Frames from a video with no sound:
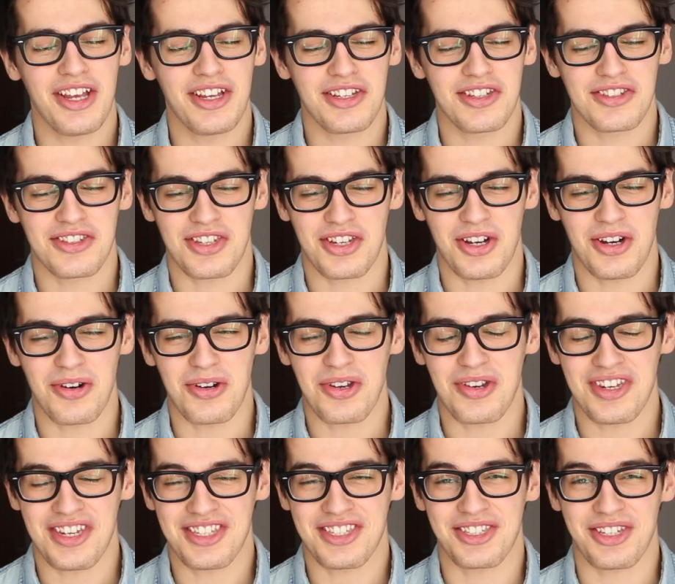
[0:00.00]
So you
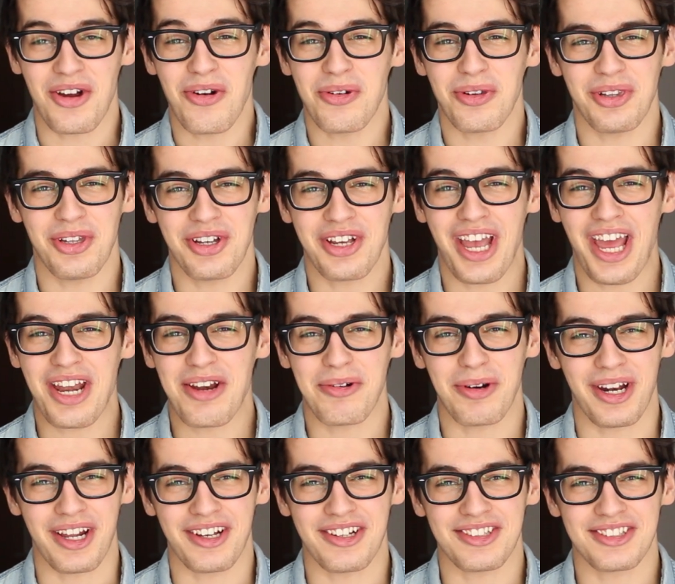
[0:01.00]
just don't look at
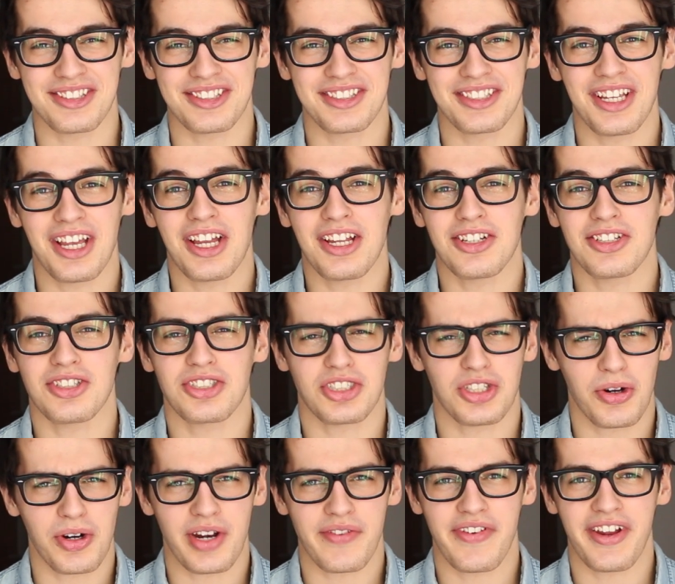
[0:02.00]
anyone else,
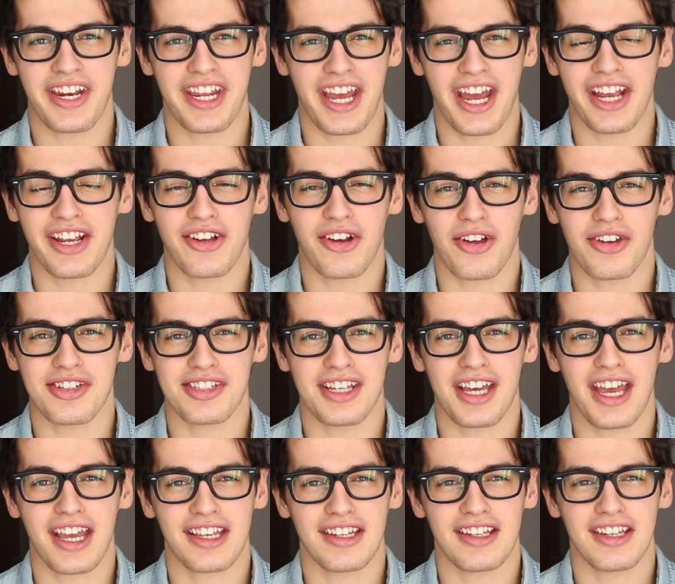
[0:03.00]
don't have any eye
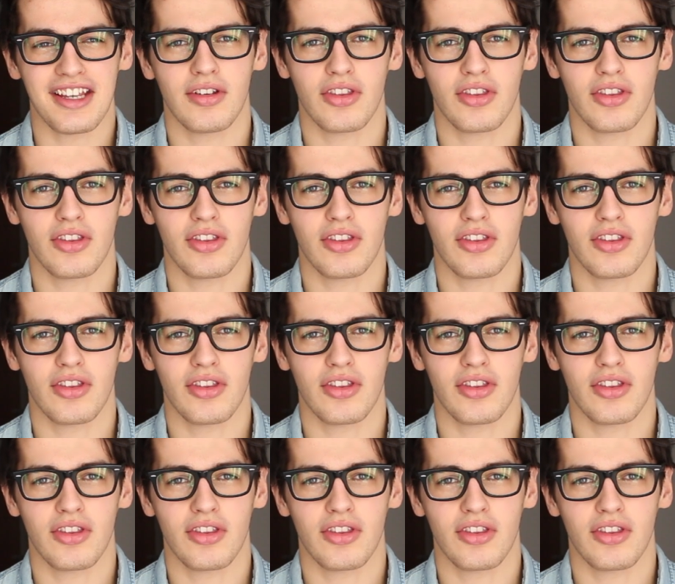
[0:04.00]
contact.